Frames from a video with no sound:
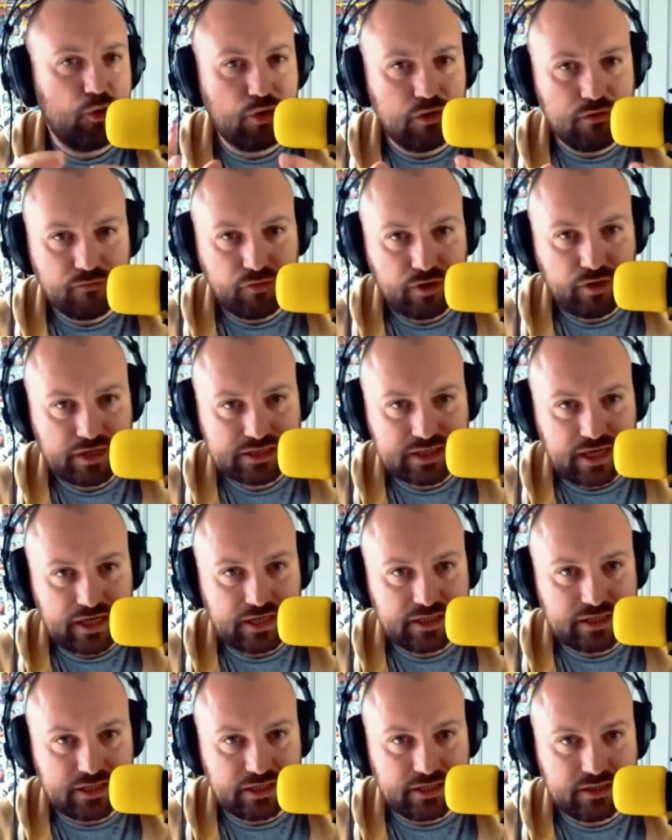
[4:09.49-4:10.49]

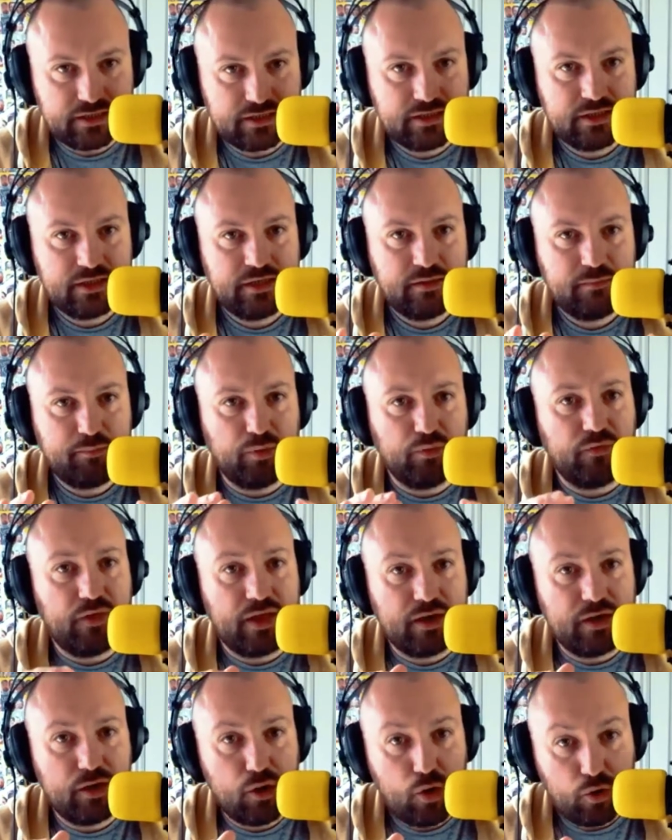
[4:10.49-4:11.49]
overexcited, but
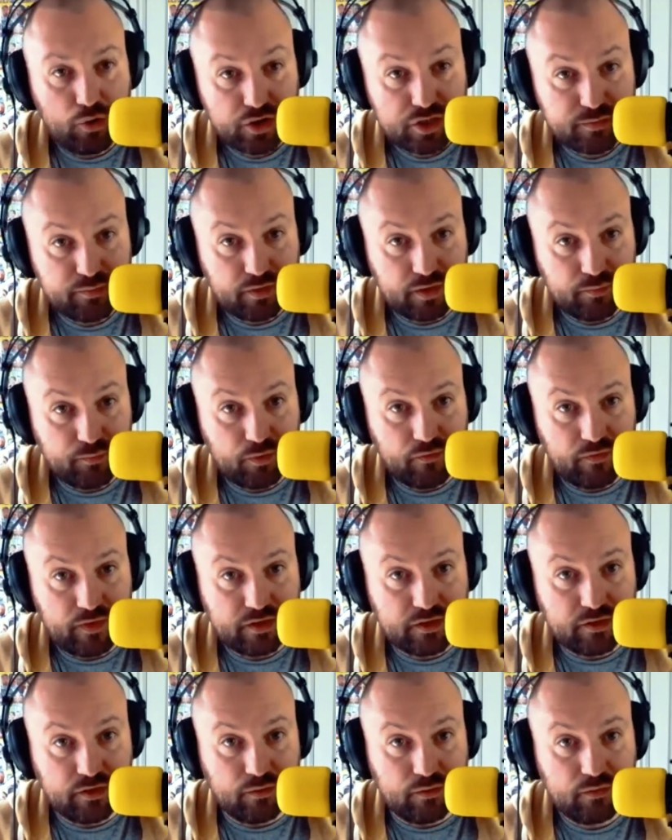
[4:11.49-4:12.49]
they're knowledgeable in what they
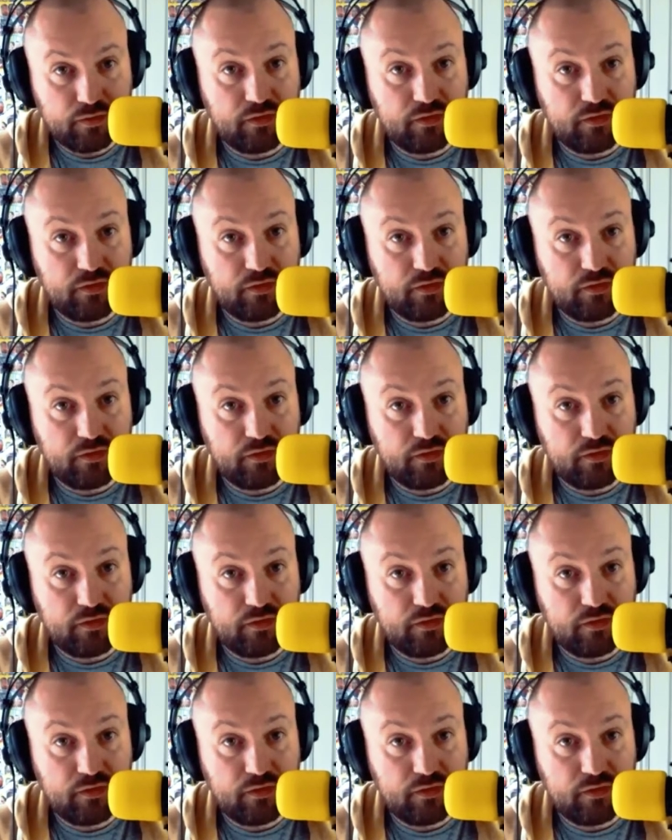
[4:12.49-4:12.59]
do.